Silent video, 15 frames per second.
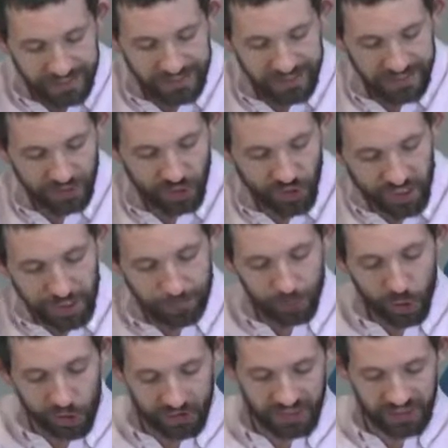it says,
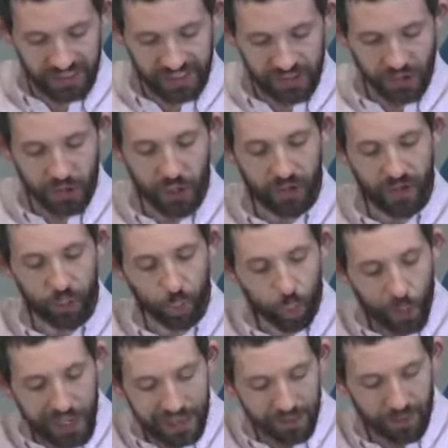Jacob looked and saw a
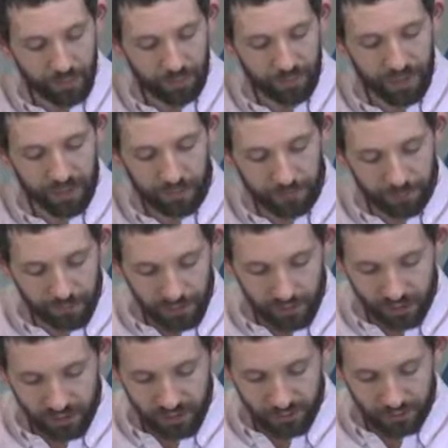well in the
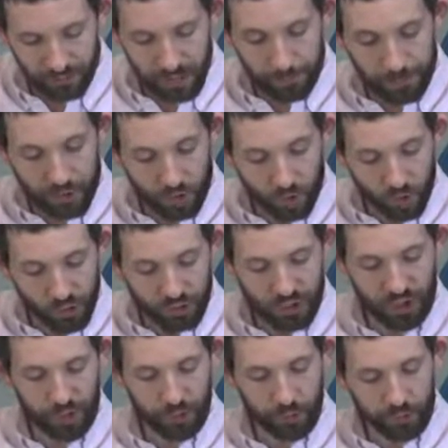field. And
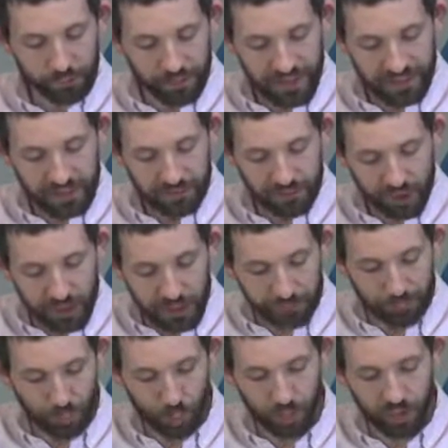behold, 3 flocks of
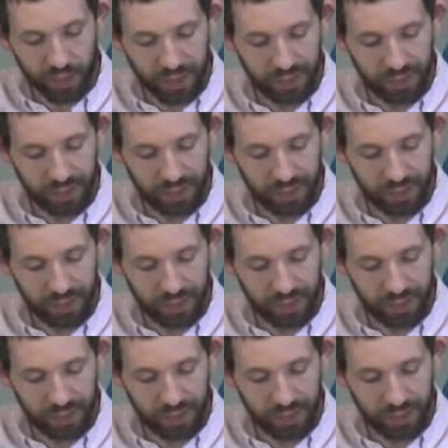sheep were